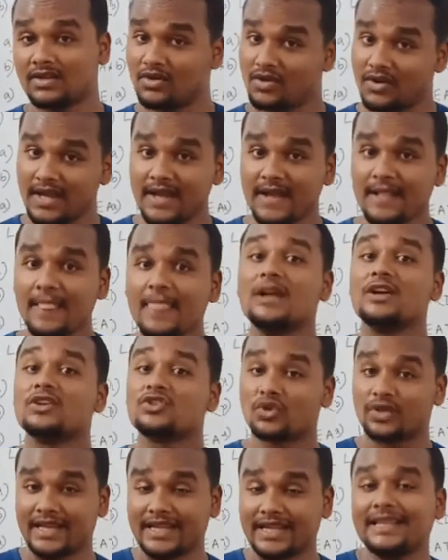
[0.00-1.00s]

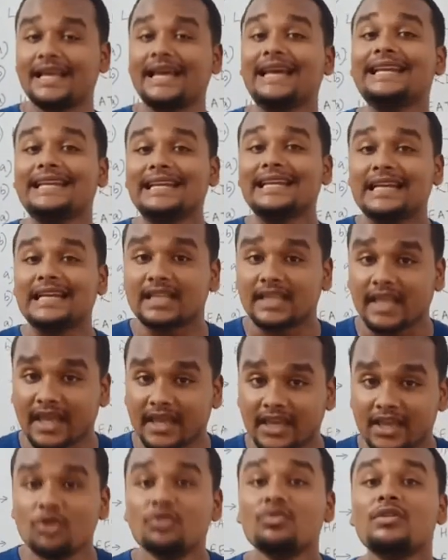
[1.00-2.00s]
Okay? So till then,
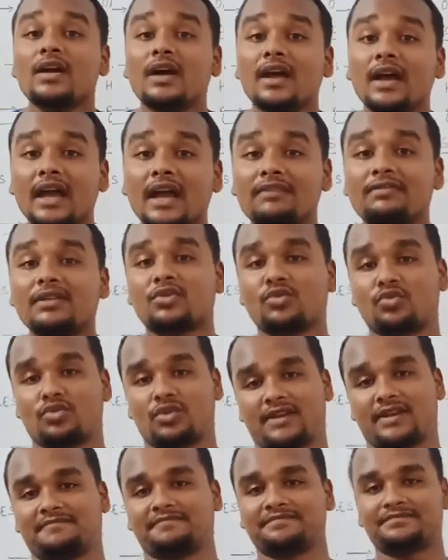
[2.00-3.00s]
thank you. Have a
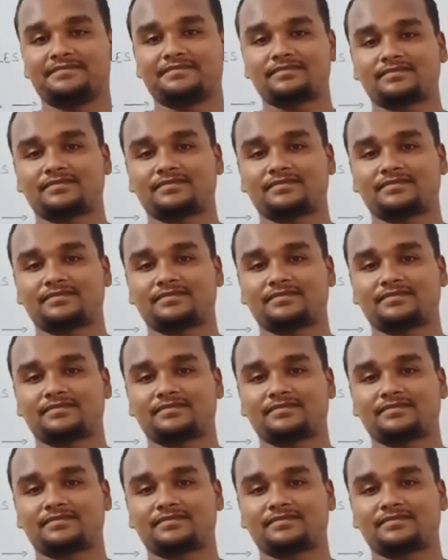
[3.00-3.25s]
good day.